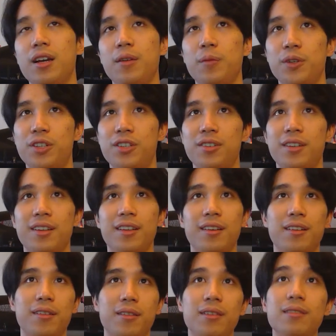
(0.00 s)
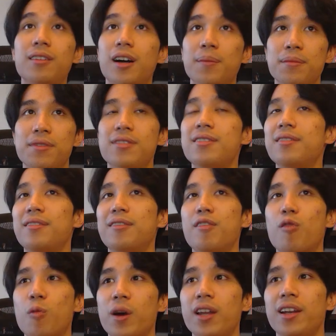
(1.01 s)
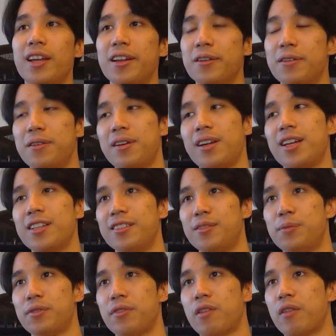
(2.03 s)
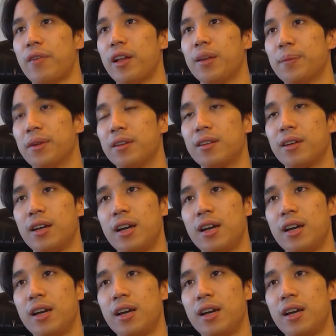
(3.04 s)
which comes way later in terms of development.